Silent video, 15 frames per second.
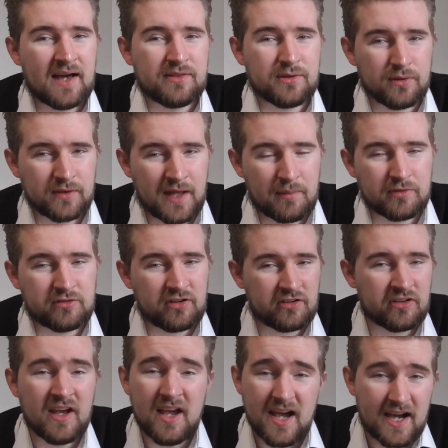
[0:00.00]
I thought that was
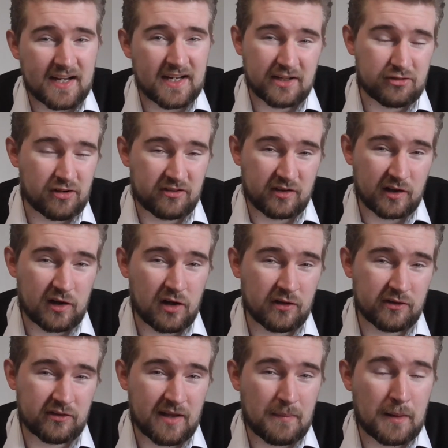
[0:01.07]
just an interesting
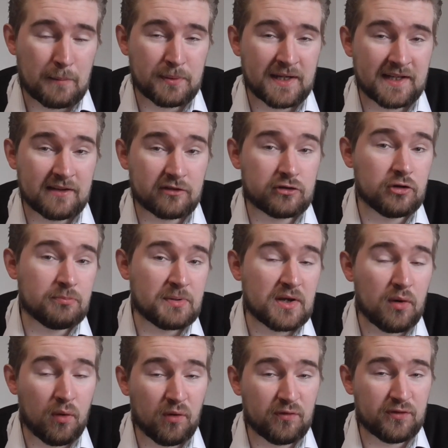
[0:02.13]
concept that planets could be
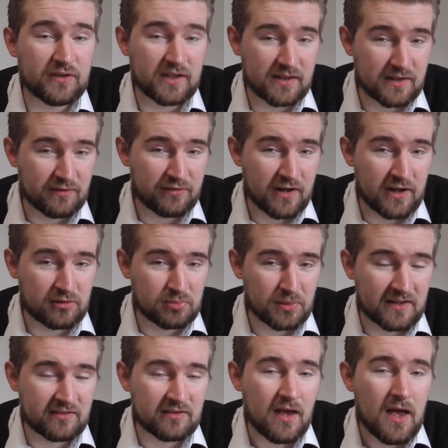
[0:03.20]
orphaned in the first
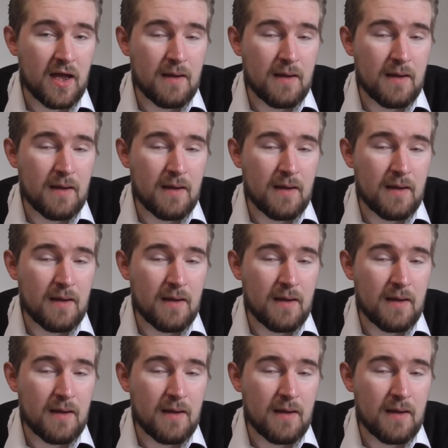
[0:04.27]
place.